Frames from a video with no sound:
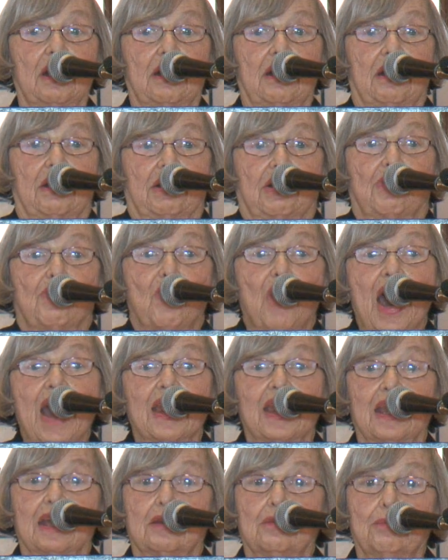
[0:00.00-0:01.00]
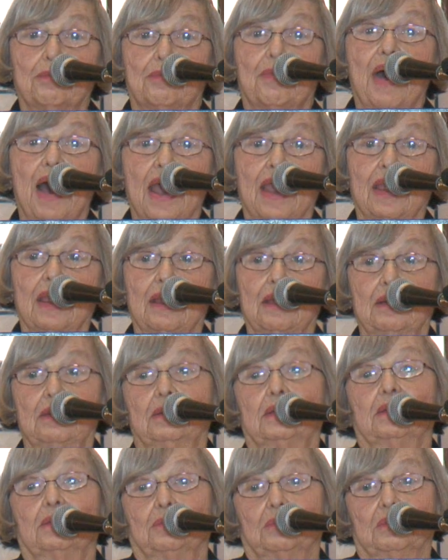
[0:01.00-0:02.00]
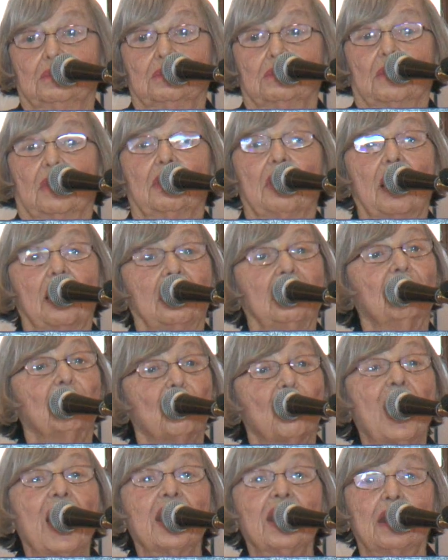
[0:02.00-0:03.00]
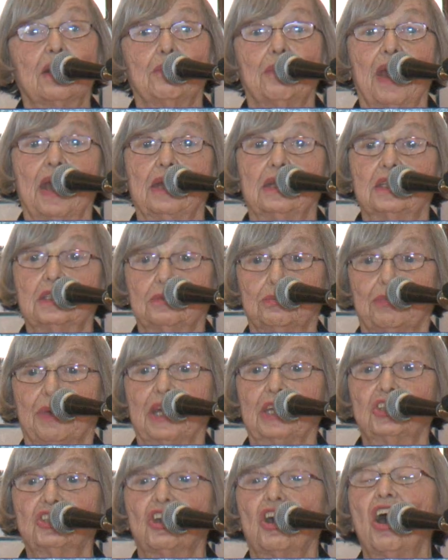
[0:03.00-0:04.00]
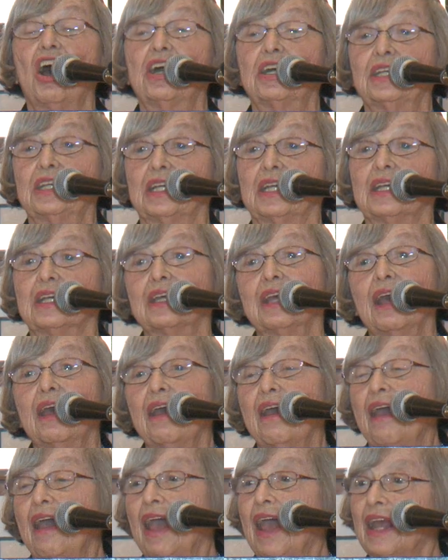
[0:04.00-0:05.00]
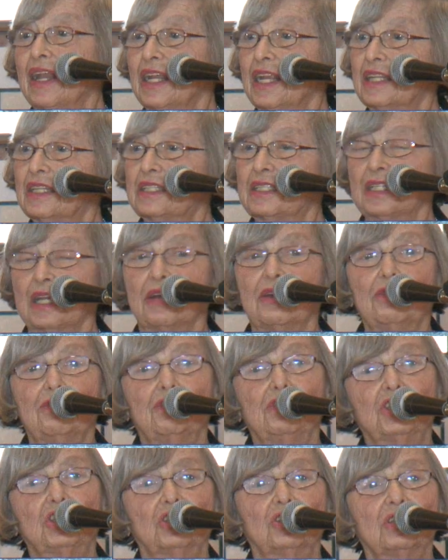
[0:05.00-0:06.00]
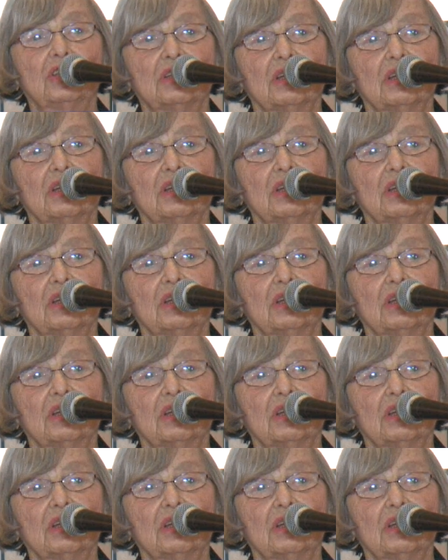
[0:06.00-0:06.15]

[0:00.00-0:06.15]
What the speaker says: required by environment, by talking, and we should